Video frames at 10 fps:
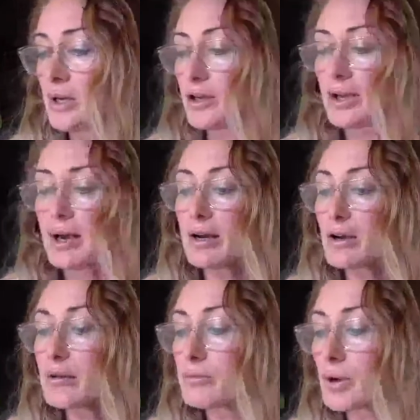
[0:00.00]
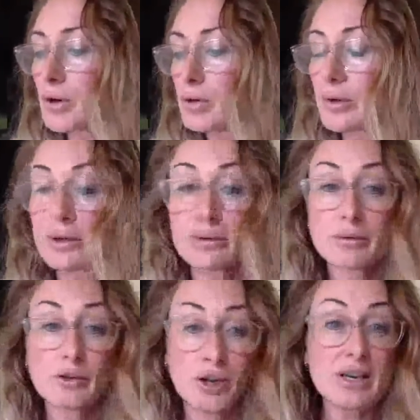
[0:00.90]
You can't go wrong.
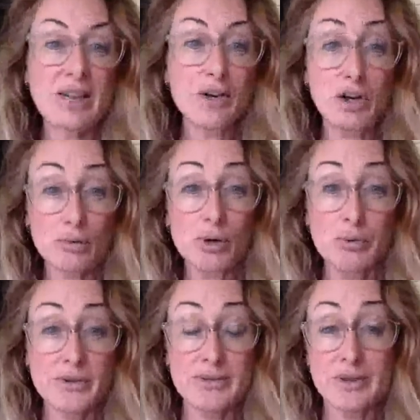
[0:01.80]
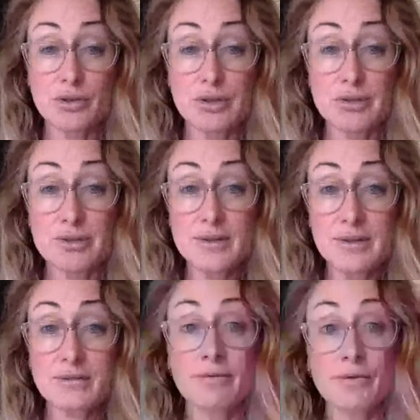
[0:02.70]
You can never go wrong with the
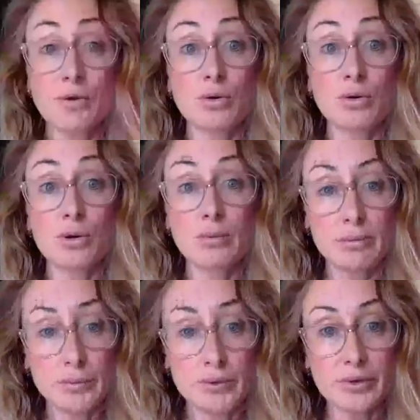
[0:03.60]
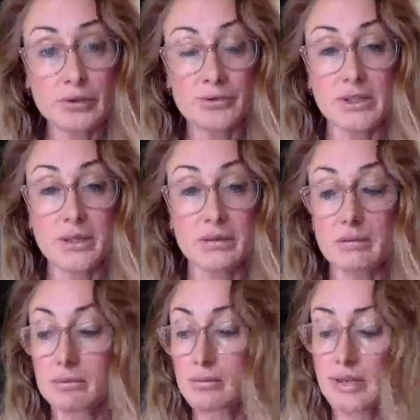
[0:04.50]
citrus for mood lifting.
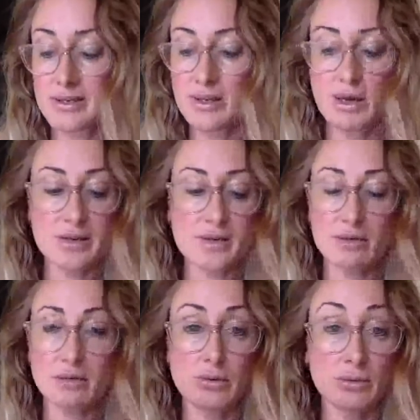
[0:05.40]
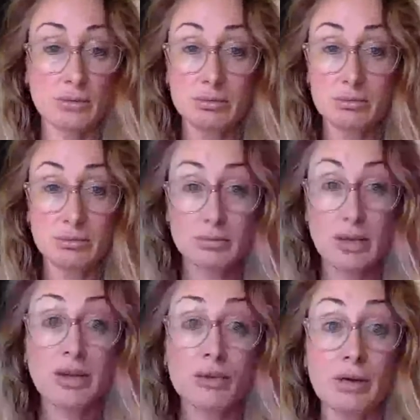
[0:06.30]
These guys are all
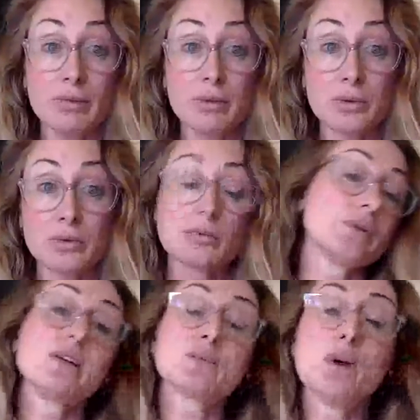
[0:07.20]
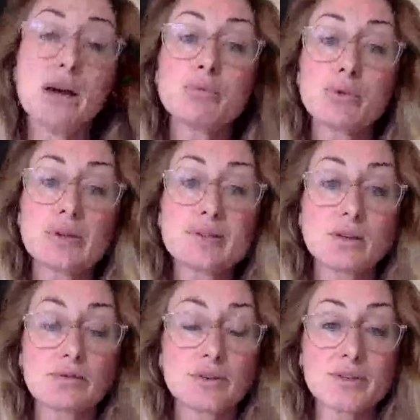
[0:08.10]
incredible. It's why I put these
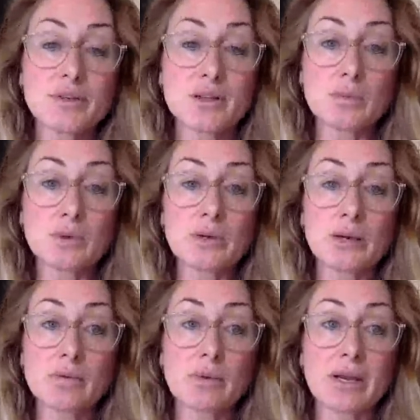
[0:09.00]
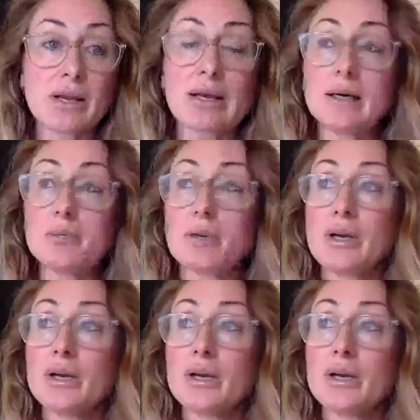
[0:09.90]
on first thing in the morning when we get up.